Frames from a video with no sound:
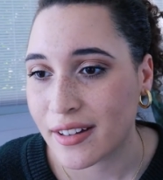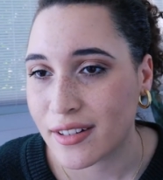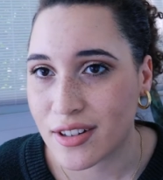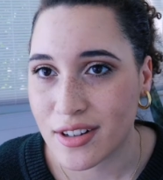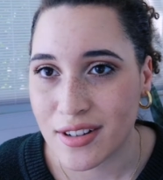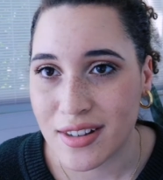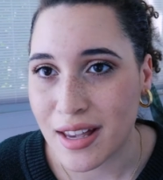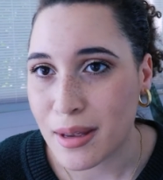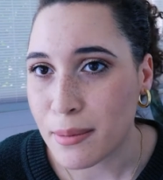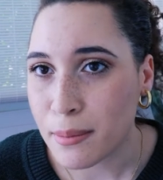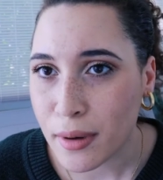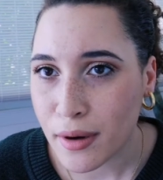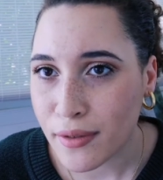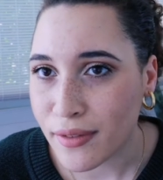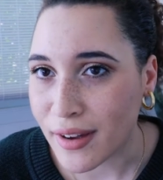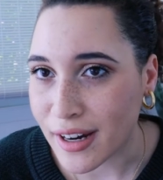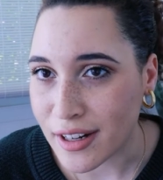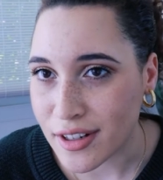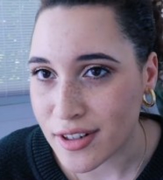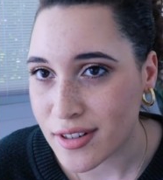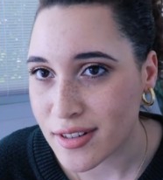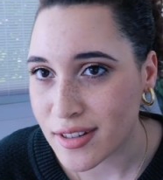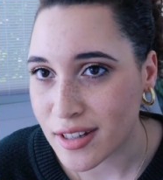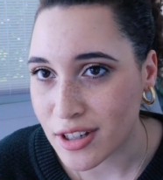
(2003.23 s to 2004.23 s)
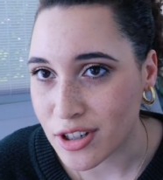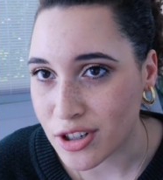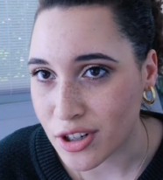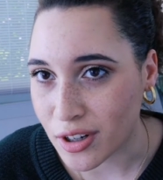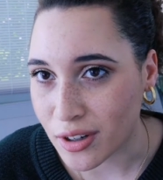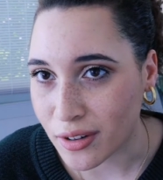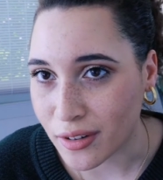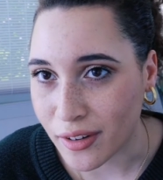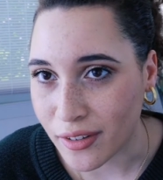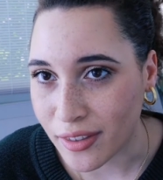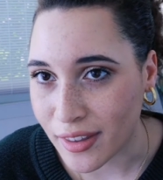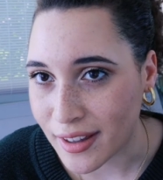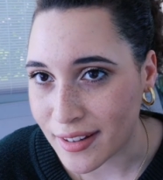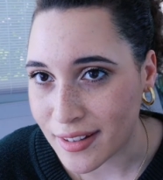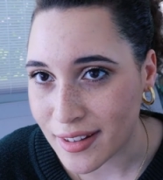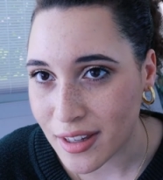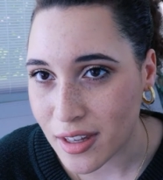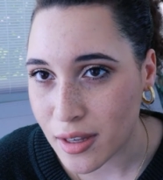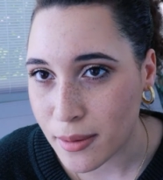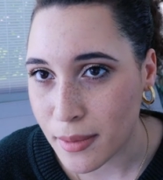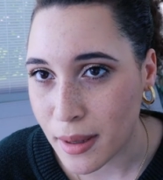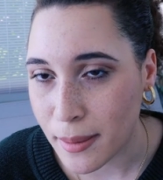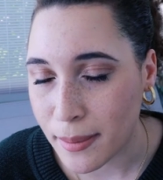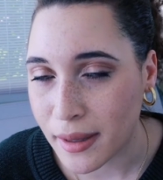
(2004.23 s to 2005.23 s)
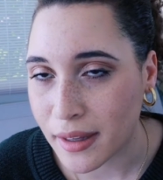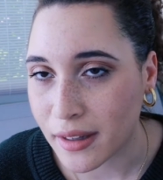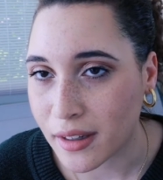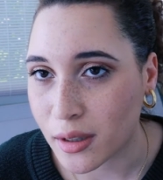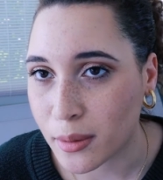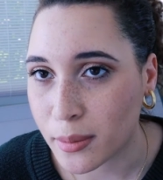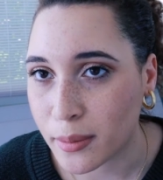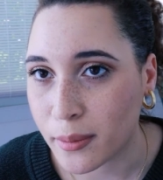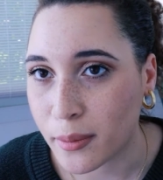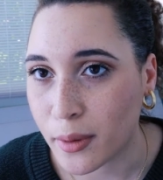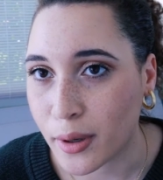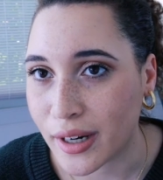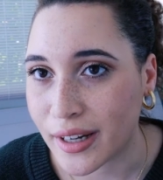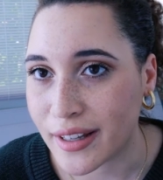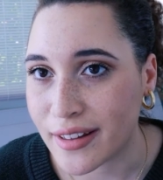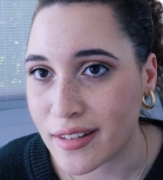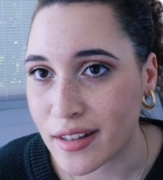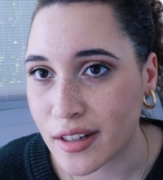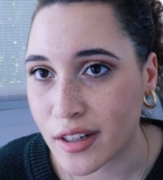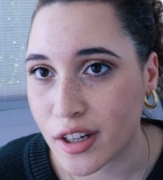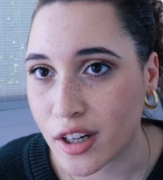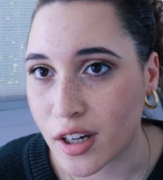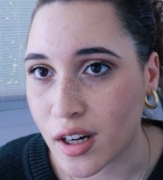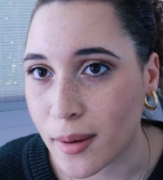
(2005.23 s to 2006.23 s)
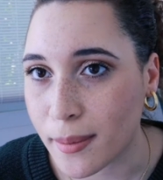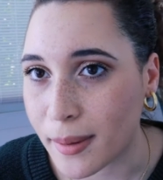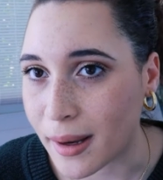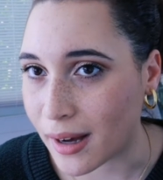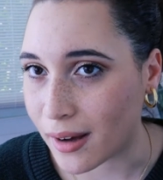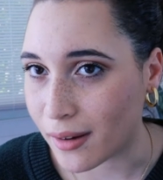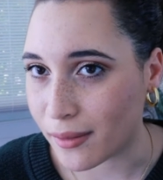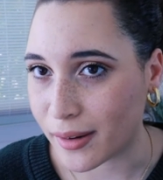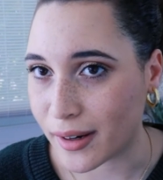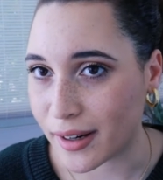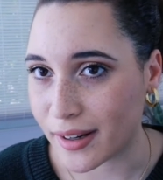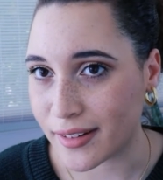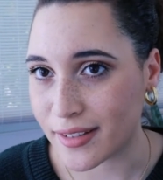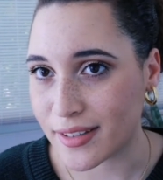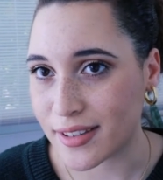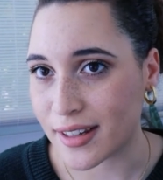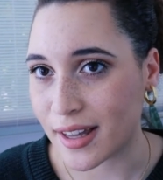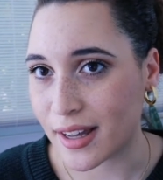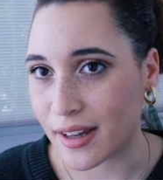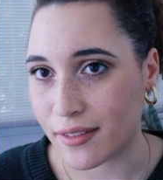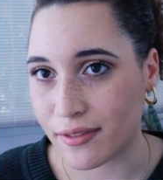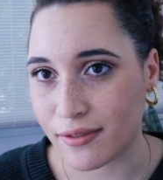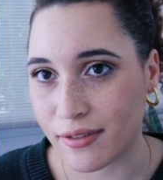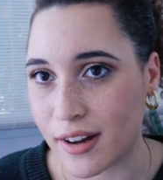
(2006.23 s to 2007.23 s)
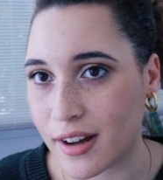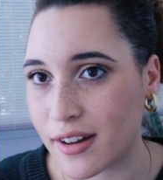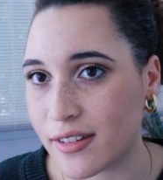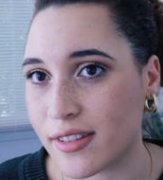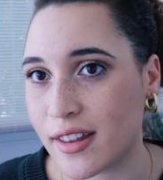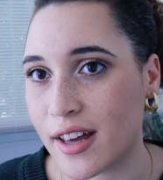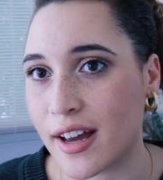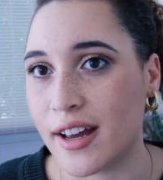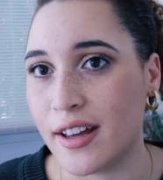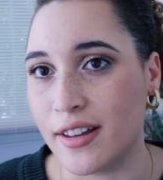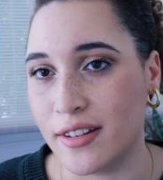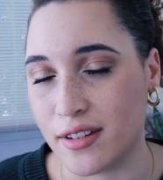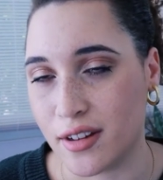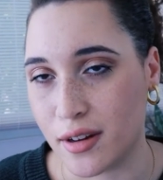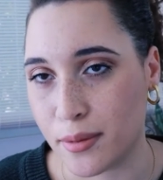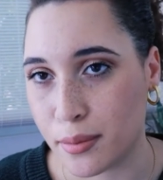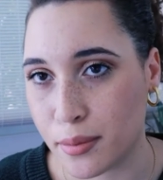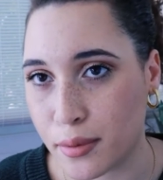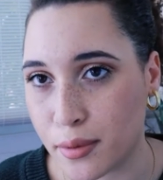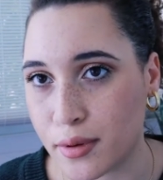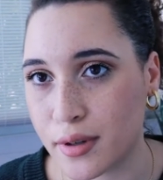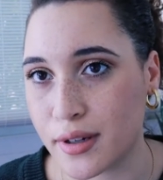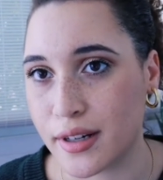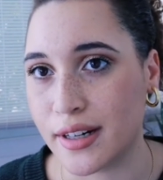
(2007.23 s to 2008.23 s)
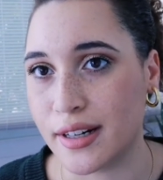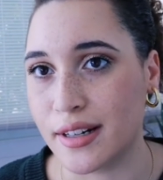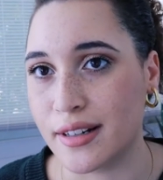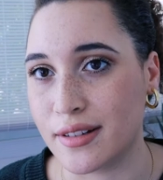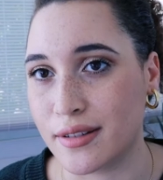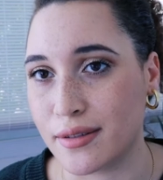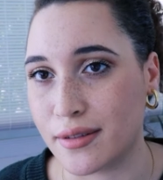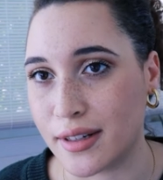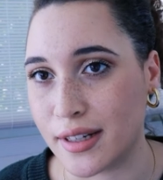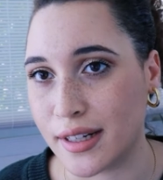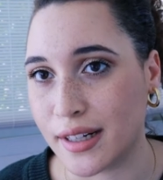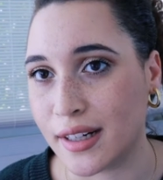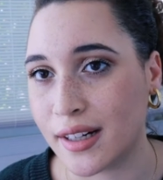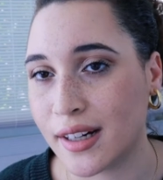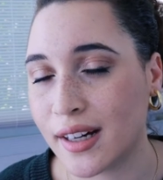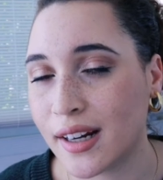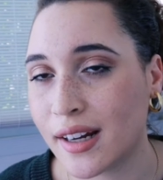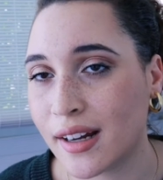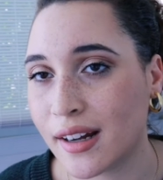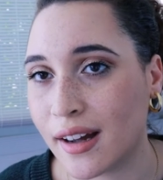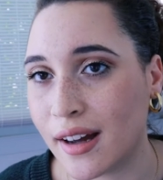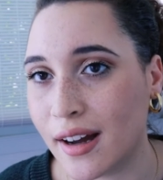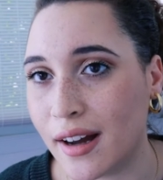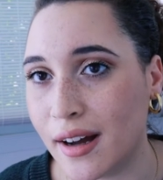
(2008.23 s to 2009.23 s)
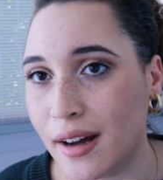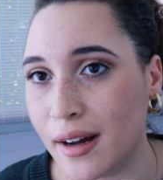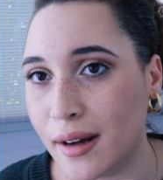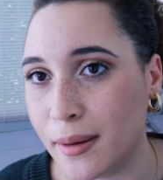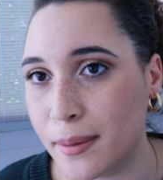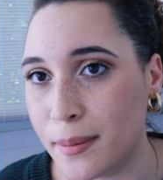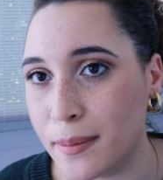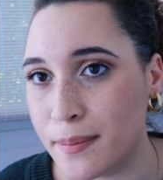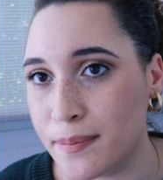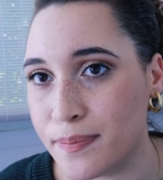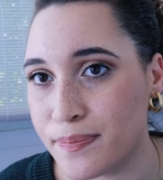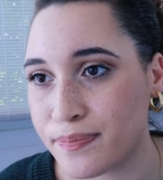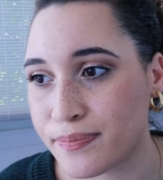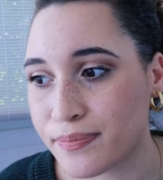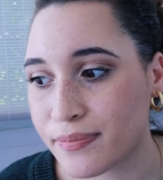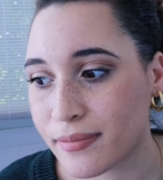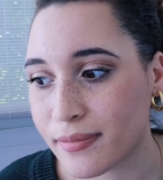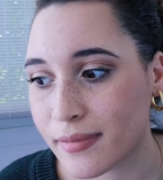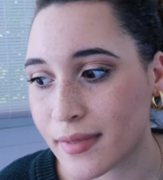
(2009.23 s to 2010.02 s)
just imperfections in general, things that you may be a little more insecure about where it's like fine lines or pores or um,